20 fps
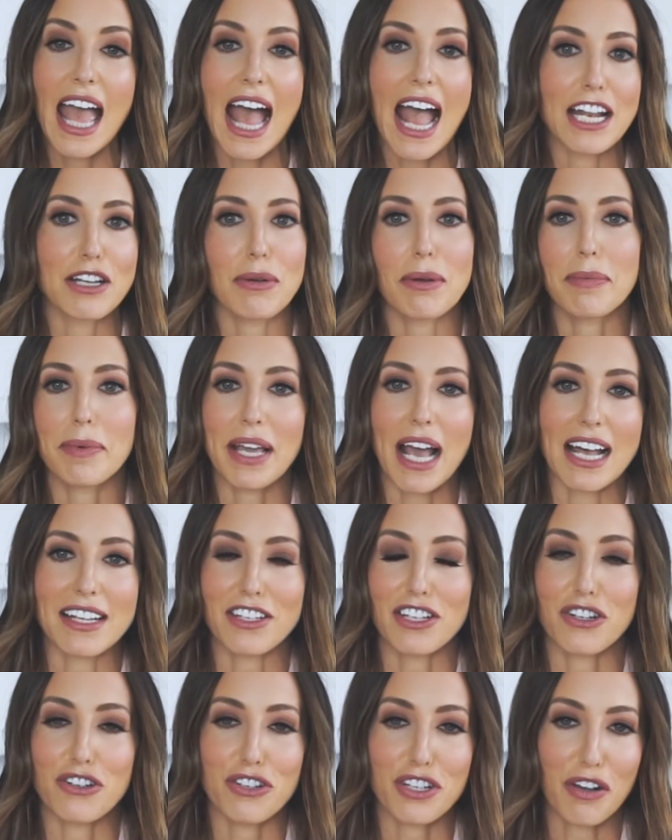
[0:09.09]
And you might be
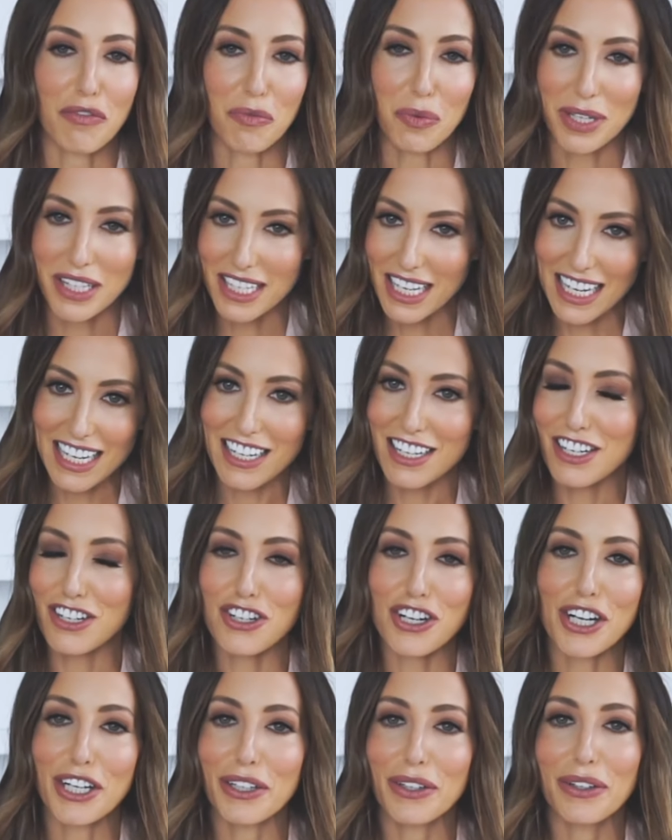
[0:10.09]
asking yourself, what's candy
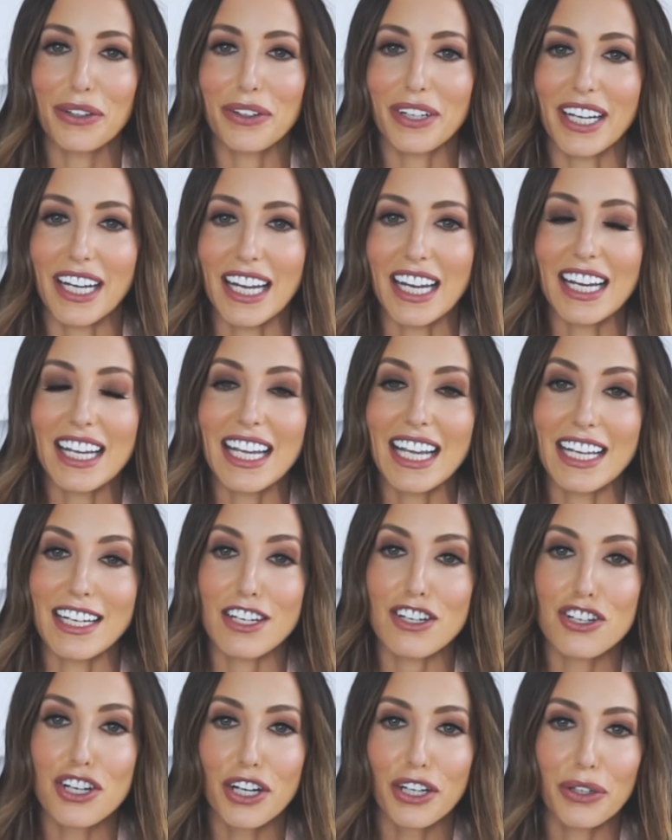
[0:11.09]
charcuterie? Candy
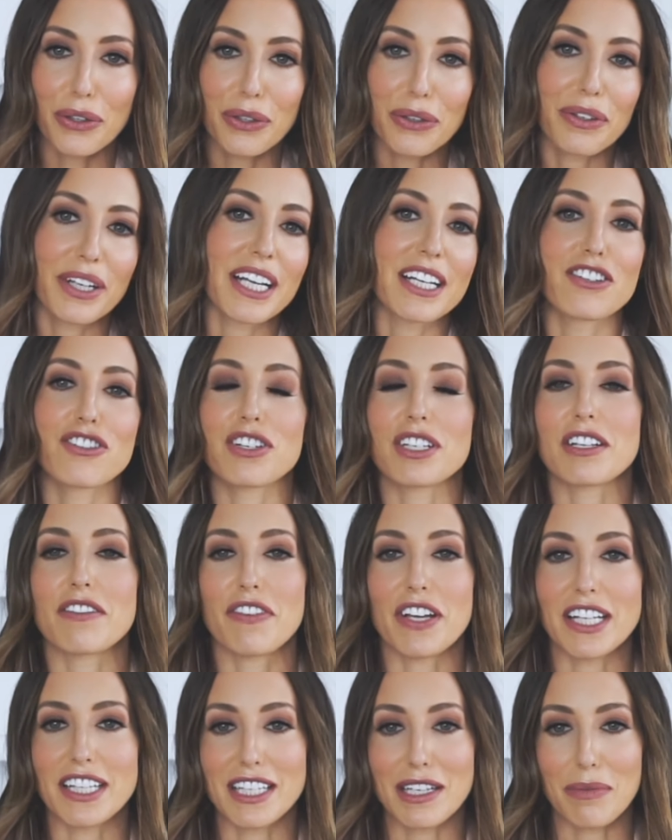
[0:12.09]
charcuterie is just a
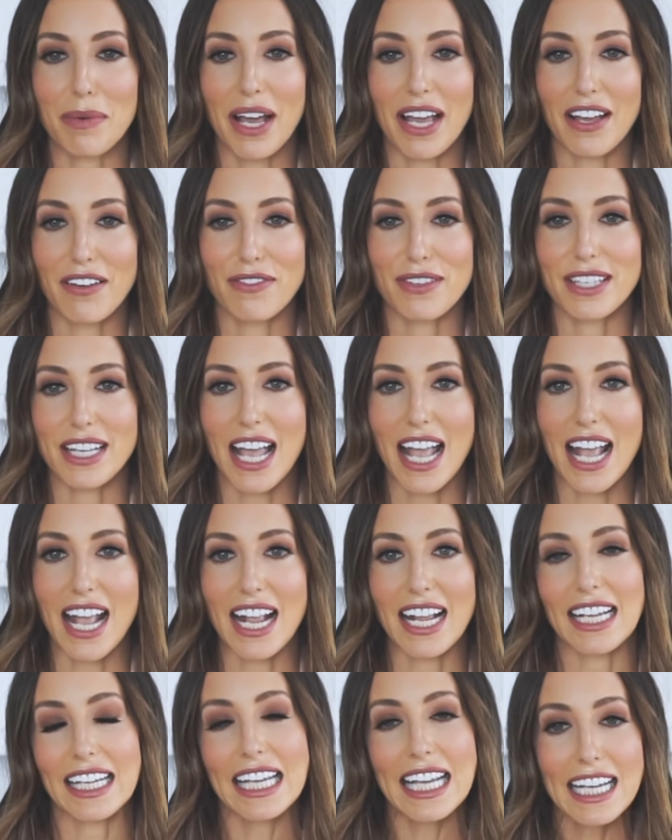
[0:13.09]
fancy way of
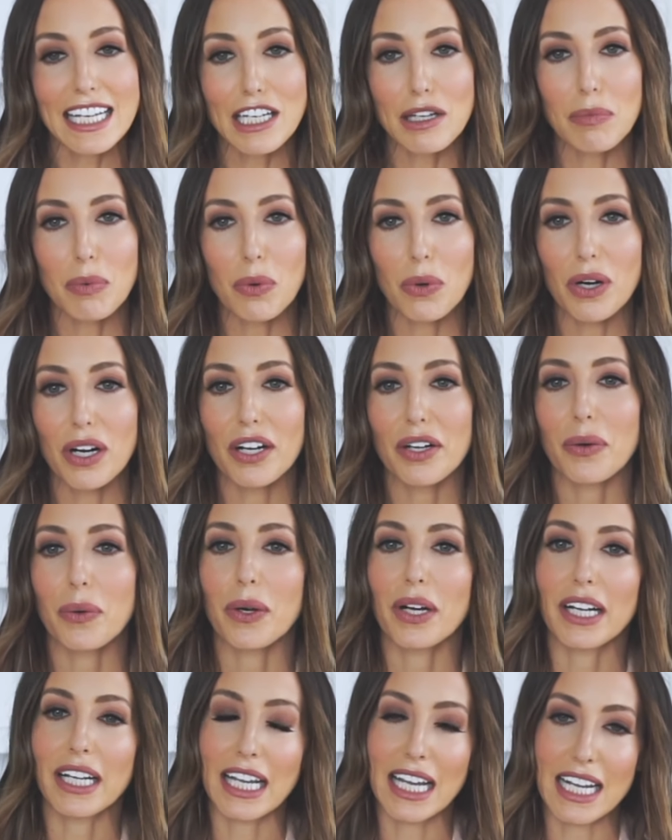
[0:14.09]
saying candy board
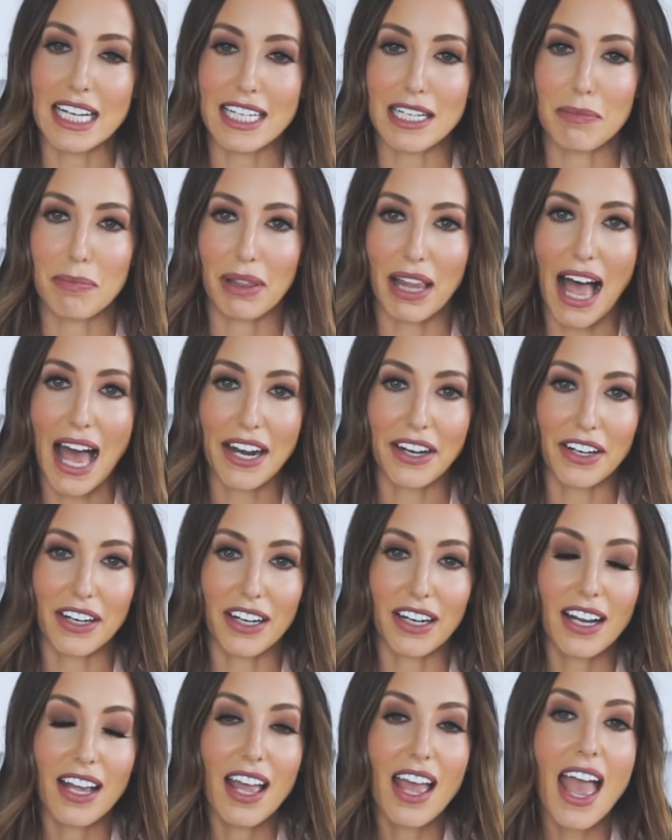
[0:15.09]
or candy
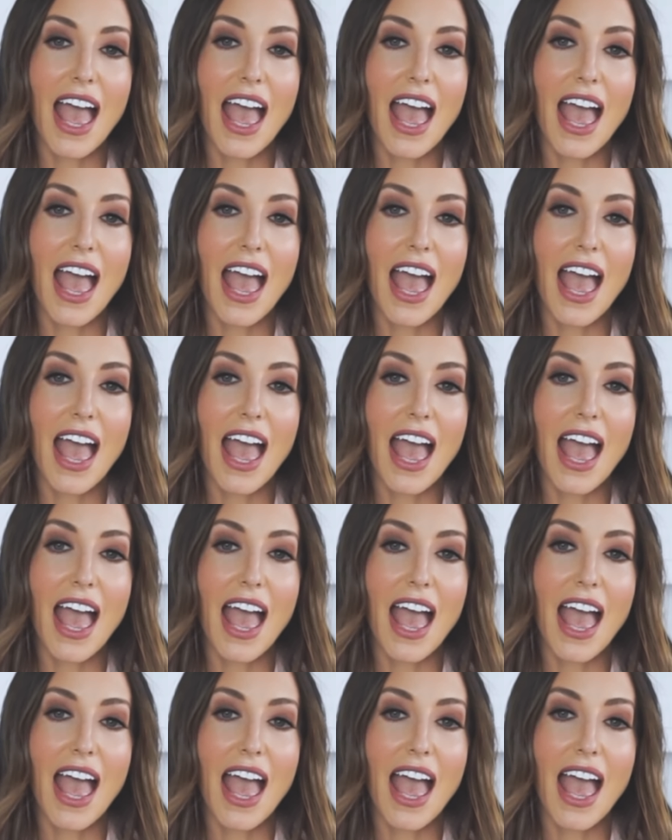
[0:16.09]
platter.